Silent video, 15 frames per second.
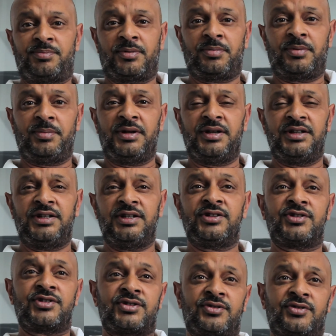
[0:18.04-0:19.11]
probably been in the
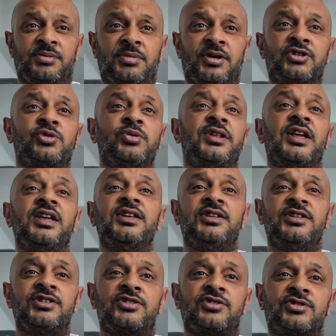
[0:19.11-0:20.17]
industry for about 28
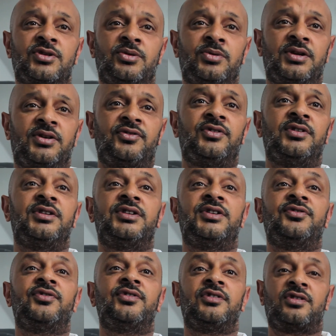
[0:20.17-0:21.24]
years because I worked for
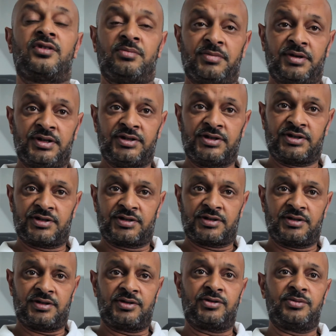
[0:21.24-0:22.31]
different companies
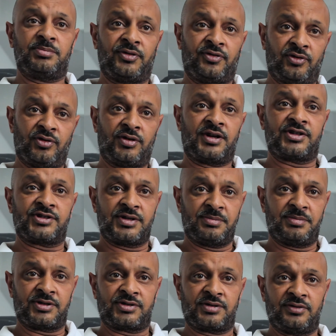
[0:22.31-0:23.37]
before I set
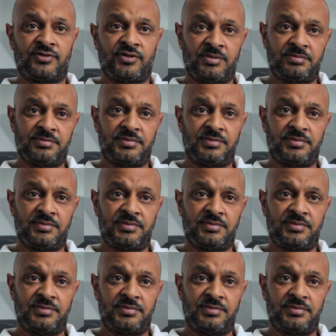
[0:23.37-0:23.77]
myself up.